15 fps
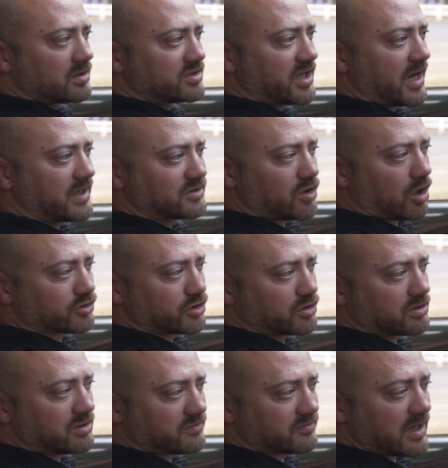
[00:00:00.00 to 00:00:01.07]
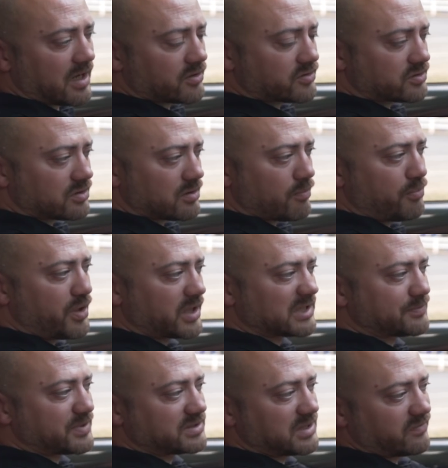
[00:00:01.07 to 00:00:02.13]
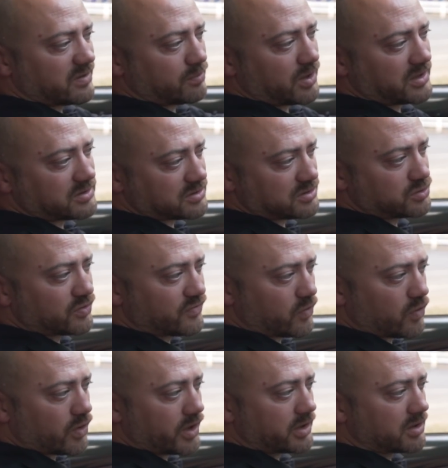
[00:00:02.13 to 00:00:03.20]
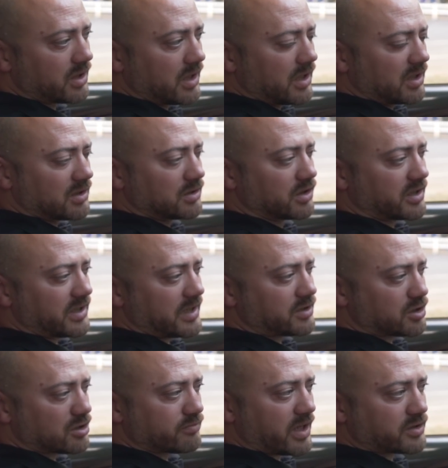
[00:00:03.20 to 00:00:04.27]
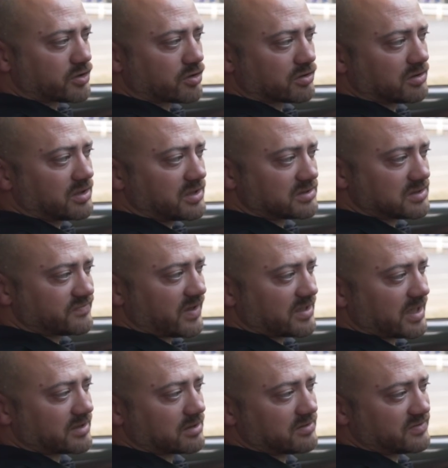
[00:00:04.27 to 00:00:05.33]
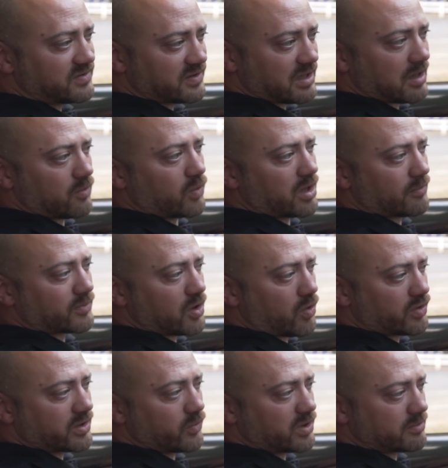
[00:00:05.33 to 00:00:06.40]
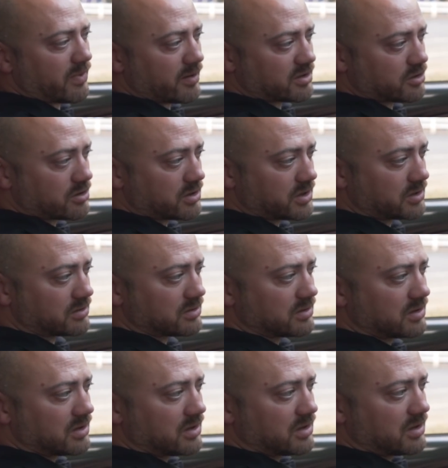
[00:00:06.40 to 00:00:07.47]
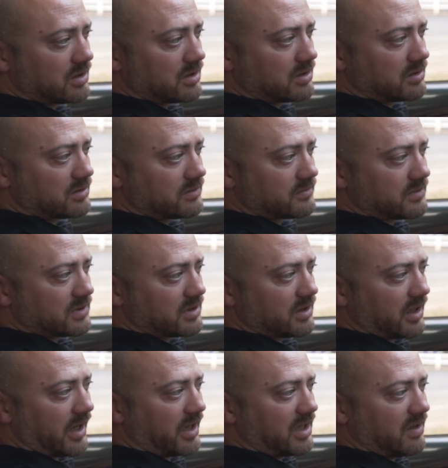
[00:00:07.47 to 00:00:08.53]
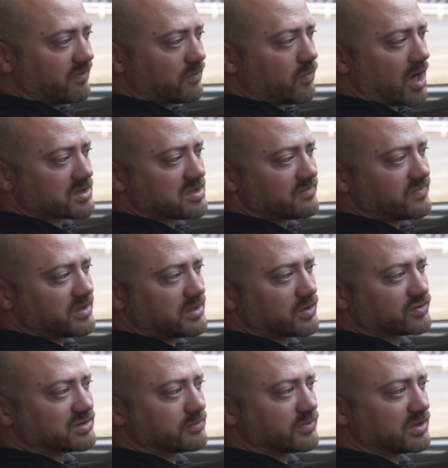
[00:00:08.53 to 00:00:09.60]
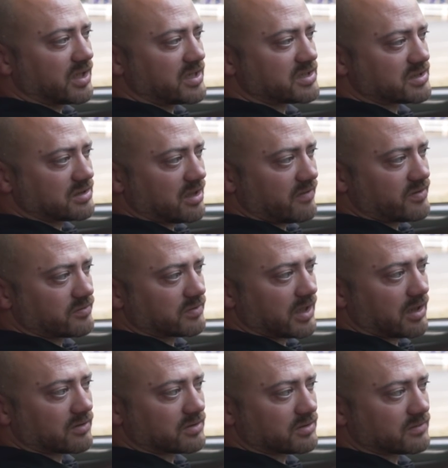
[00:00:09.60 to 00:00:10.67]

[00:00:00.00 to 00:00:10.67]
Change alternative routes. Pick specific places to avoid. Look at a turn-by-turn list if I'd like to figure out where I'm going and when am I turning. And even watch a video simulation of the route.